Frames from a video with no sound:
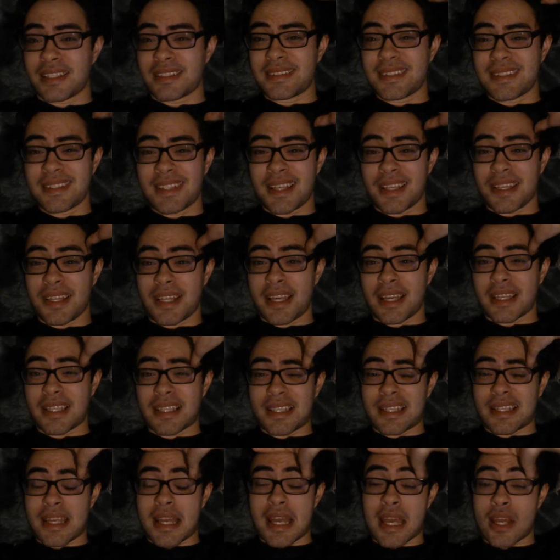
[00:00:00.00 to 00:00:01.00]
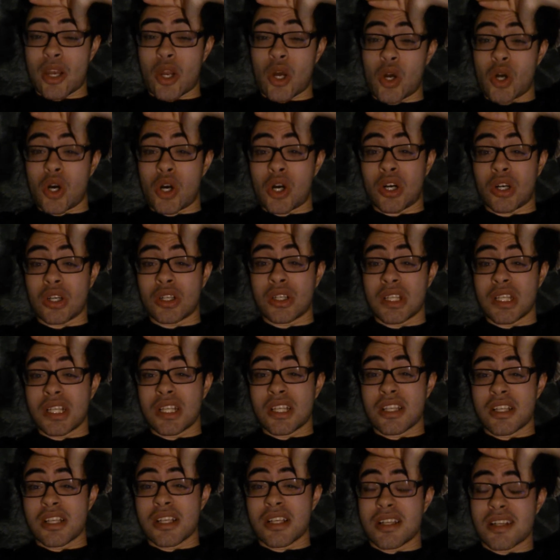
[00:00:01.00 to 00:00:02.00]
I did not like it at all.
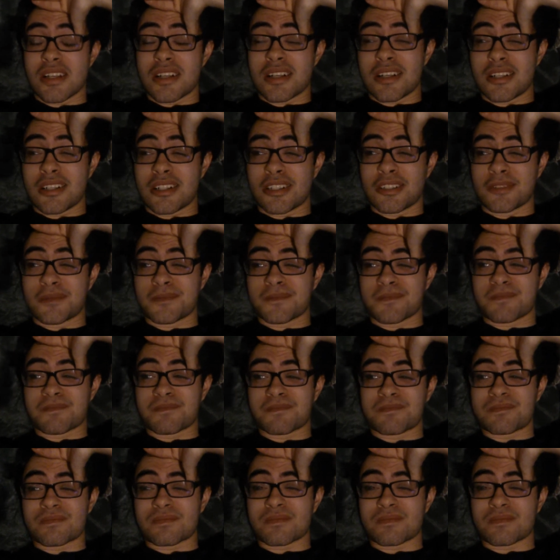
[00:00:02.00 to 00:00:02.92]
Um,